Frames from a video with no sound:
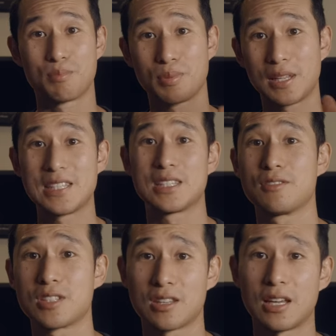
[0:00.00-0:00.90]
please give
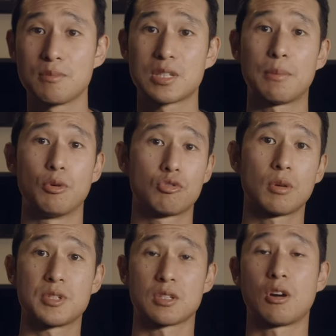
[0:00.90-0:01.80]
us a thumbs up or
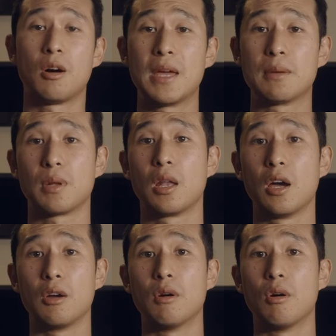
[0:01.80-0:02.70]
drop us a comment
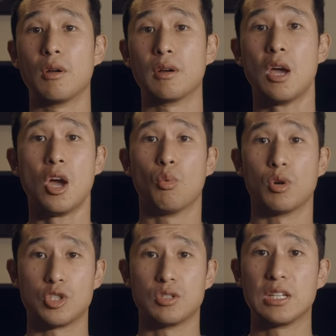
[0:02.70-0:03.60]
below on
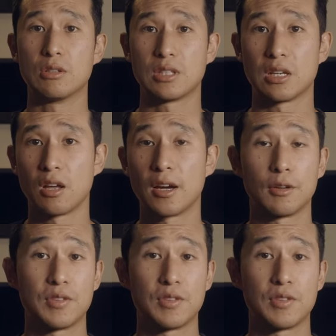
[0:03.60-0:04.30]
what you did or didn't like,